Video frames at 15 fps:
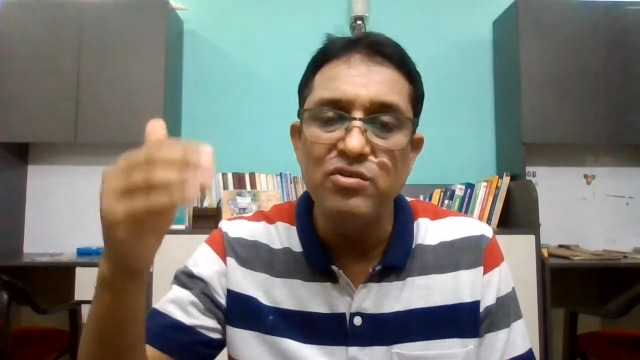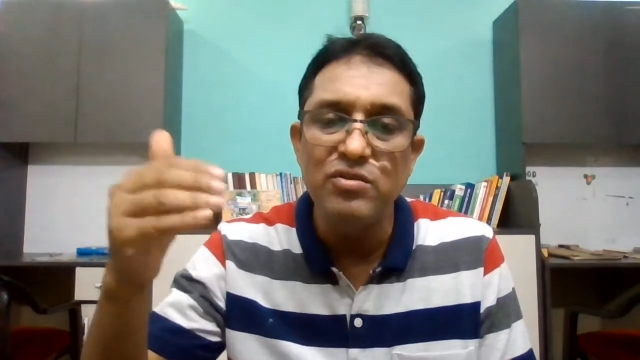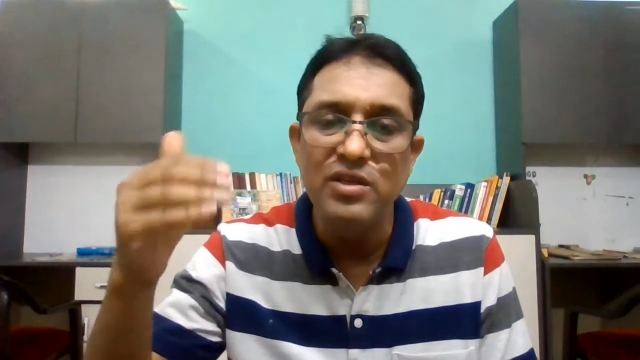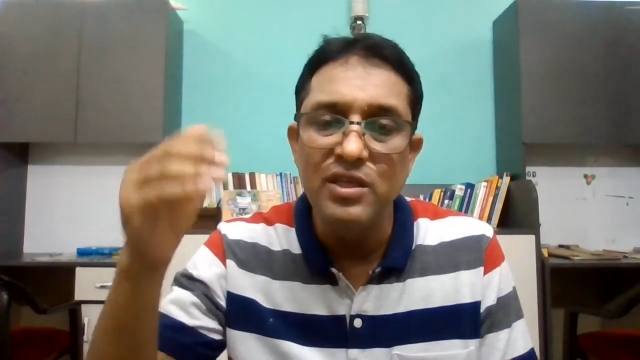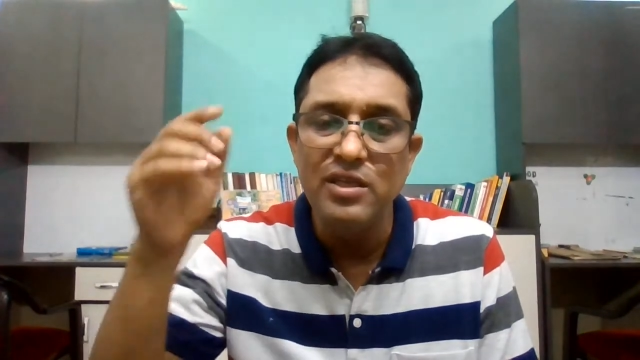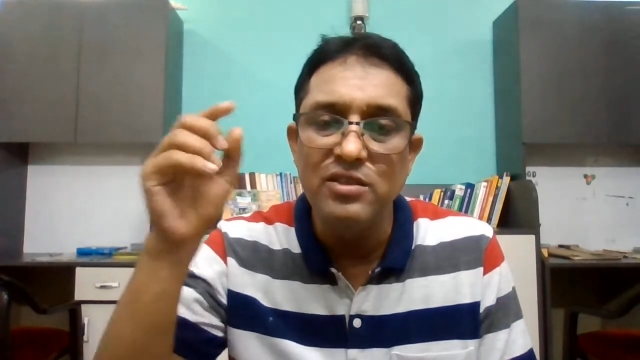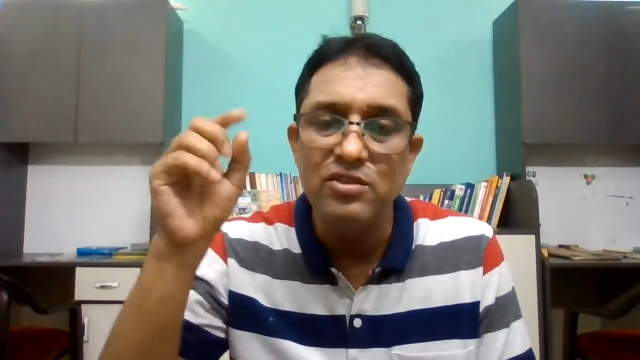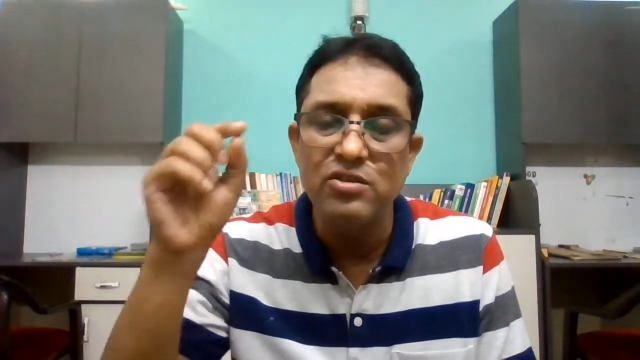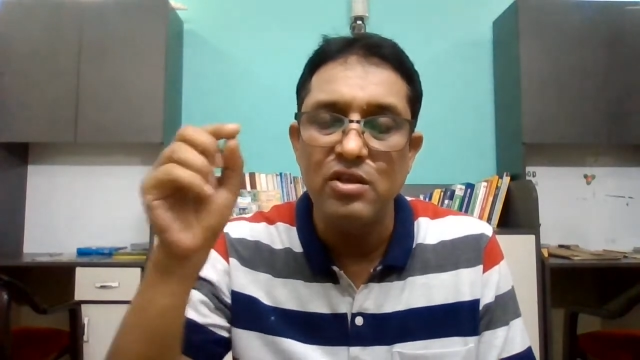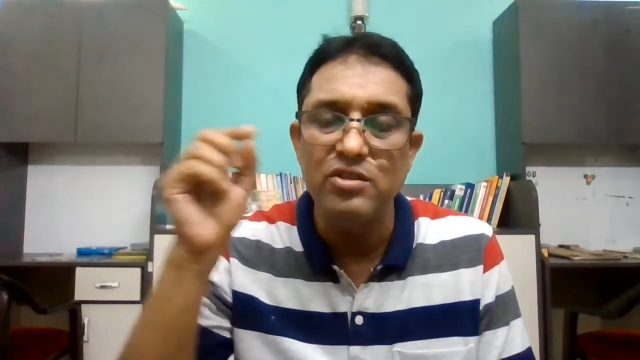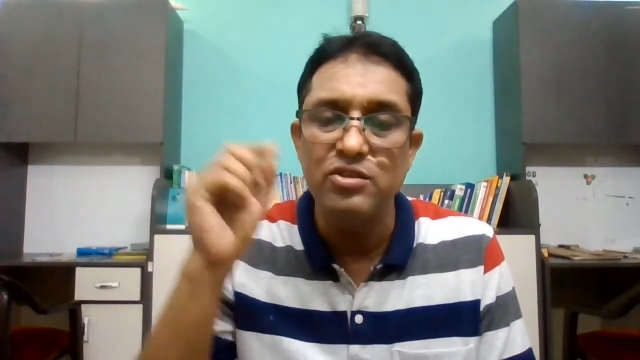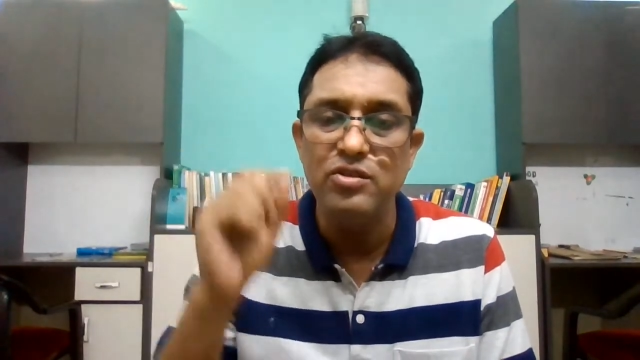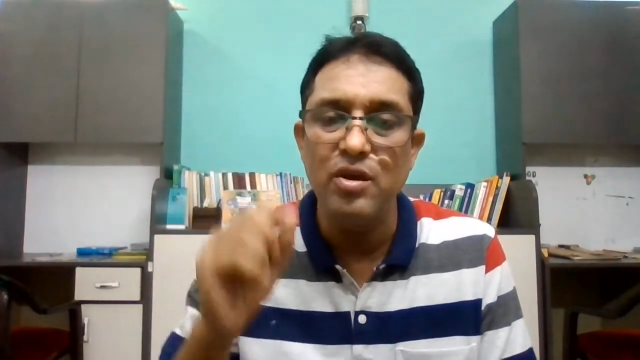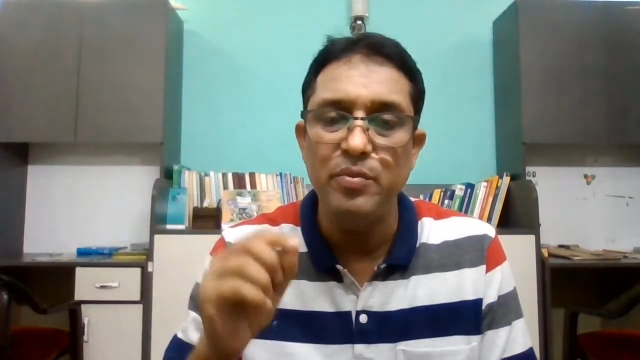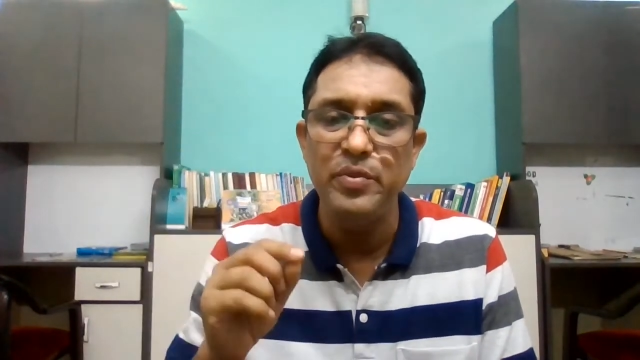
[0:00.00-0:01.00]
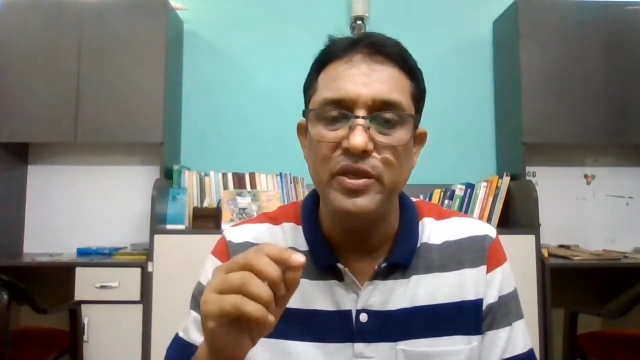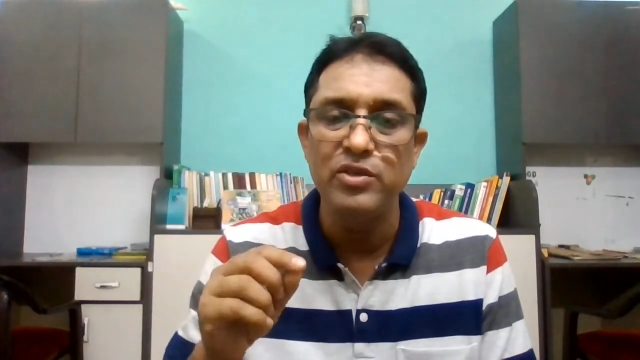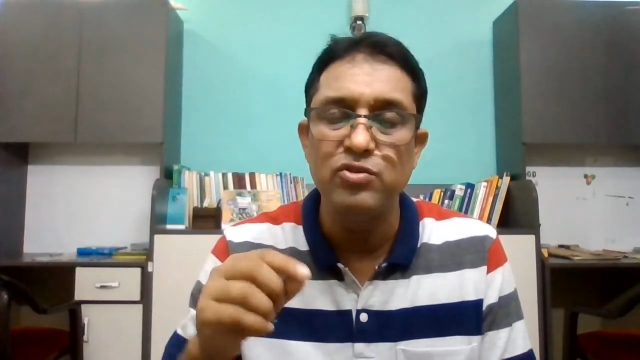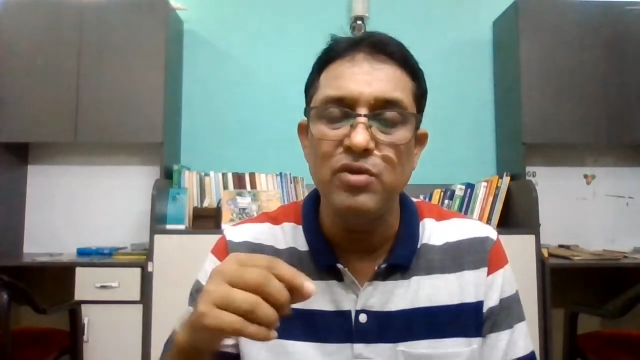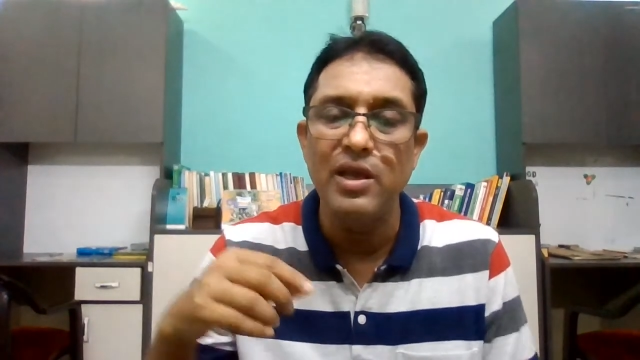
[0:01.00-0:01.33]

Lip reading: to teach such topics, so